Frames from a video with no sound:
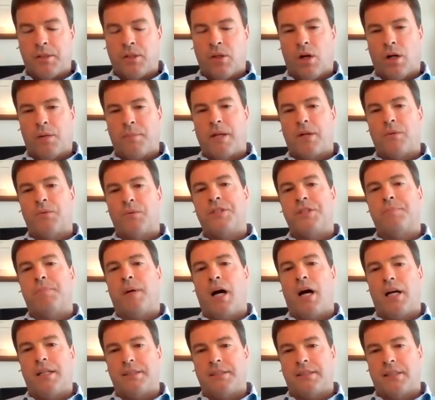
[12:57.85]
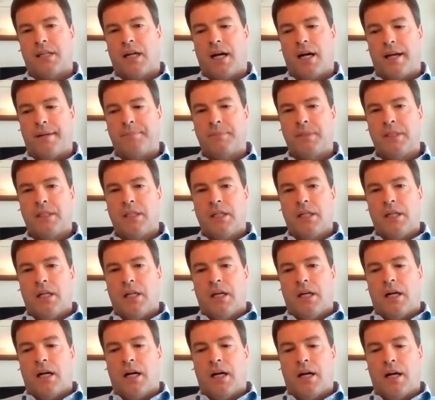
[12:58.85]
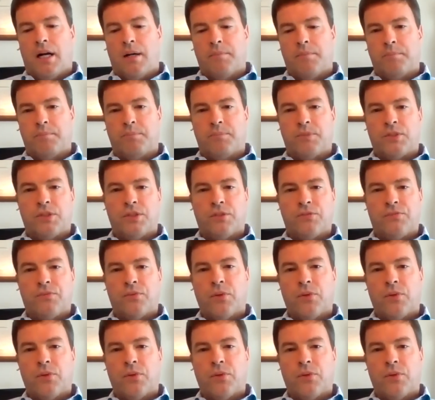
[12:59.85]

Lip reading: talking about response time.